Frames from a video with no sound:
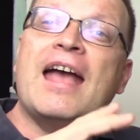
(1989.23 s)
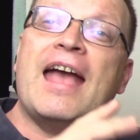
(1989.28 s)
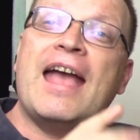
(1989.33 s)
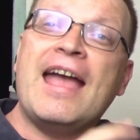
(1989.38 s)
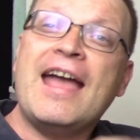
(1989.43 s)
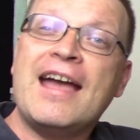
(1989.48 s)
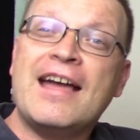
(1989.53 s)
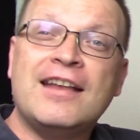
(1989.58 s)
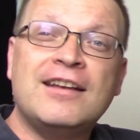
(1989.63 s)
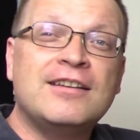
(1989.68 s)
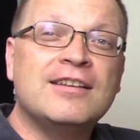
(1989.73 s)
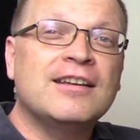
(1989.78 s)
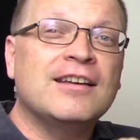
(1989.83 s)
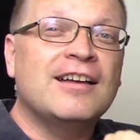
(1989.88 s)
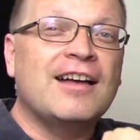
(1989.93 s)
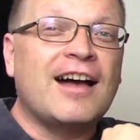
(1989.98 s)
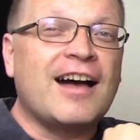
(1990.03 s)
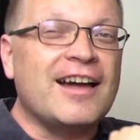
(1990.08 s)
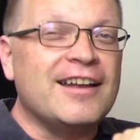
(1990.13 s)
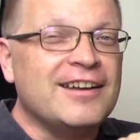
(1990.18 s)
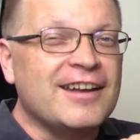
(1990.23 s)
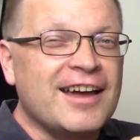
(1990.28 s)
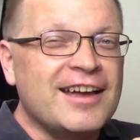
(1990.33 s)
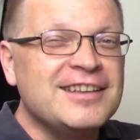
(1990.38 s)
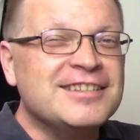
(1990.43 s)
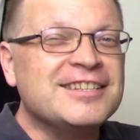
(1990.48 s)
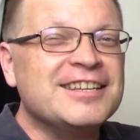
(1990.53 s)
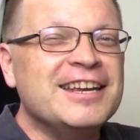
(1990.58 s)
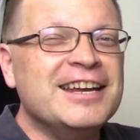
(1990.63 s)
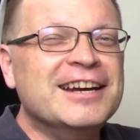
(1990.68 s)
and a
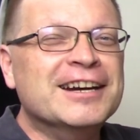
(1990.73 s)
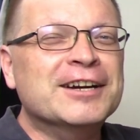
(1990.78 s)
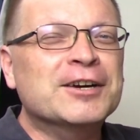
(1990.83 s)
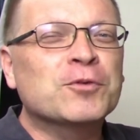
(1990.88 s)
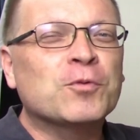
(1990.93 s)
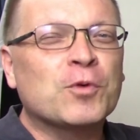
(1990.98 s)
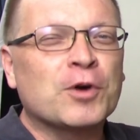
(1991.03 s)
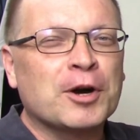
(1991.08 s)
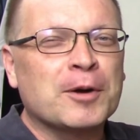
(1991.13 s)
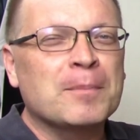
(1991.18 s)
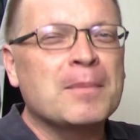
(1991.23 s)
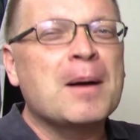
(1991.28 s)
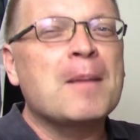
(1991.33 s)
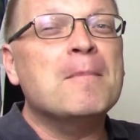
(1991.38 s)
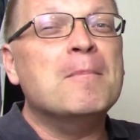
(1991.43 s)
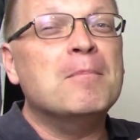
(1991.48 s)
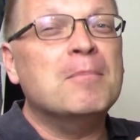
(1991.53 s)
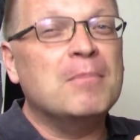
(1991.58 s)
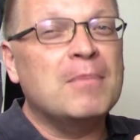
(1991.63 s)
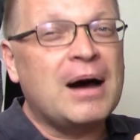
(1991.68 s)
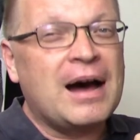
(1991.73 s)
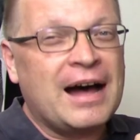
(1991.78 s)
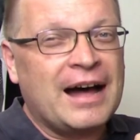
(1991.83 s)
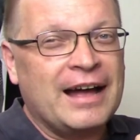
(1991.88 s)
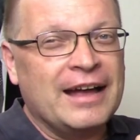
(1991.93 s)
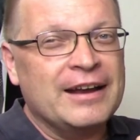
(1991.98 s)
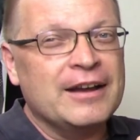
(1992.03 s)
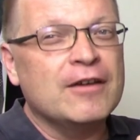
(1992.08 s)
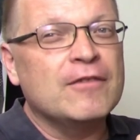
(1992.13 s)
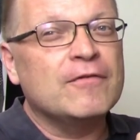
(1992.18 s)
nice earworm
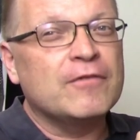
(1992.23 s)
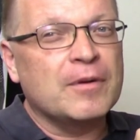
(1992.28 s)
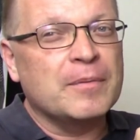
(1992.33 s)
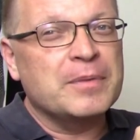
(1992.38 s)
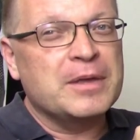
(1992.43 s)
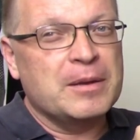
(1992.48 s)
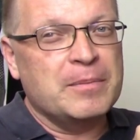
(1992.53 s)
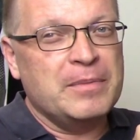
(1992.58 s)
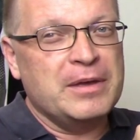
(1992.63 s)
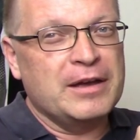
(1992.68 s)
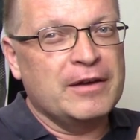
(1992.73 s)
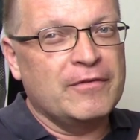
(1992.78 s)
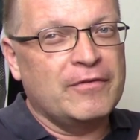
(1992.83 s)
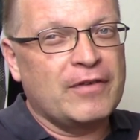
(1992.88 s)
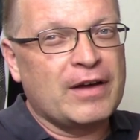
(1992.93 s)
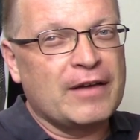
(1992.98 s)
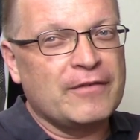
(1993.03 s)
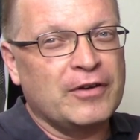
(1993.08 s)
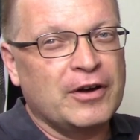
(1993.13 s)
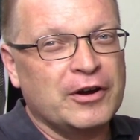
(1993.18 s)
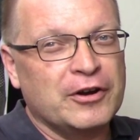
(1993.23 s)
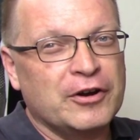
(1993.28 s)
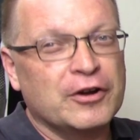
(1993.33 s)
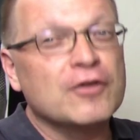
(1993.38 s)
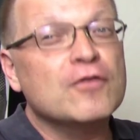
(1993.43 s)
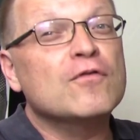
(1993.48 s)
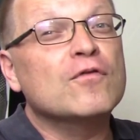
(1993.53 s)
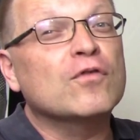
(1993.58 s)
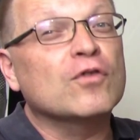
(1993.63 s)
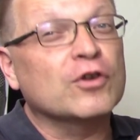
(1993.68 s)
mod from the Amiga
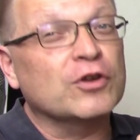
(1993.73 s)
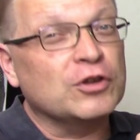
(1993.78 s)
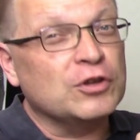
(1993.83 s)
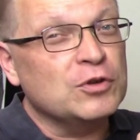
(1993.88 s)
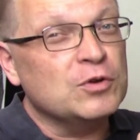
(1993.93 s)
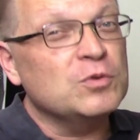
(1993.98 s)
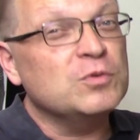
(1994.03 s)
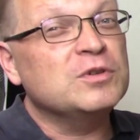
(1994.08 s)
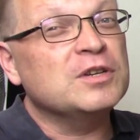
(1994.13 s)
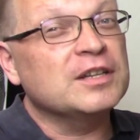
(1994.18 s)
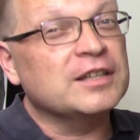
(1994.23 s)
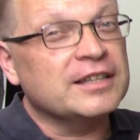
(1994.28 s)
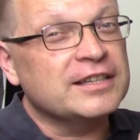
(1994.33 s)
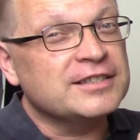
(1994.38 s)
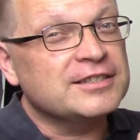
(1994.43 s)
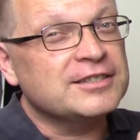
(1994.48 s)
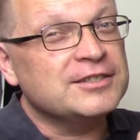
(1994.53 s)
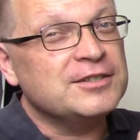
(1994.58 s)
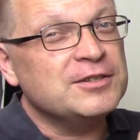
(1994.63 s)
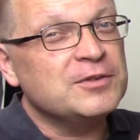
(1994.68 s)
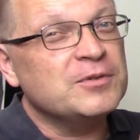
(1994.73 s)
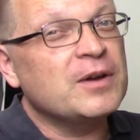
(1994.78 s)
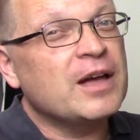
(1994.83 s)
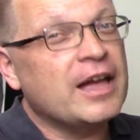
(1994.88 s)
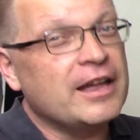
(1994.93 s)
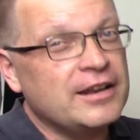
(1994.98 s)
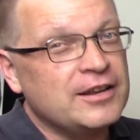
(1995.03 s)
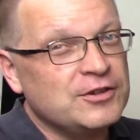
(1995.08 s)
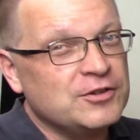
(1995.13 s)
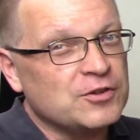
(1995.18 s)
500 for you to listen to
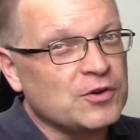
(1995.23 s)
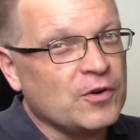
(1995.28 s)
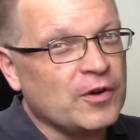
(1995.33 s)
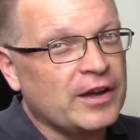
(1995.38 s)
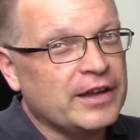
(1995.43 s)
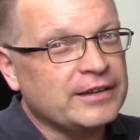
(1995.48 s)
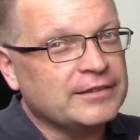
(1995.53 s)
and enjoy.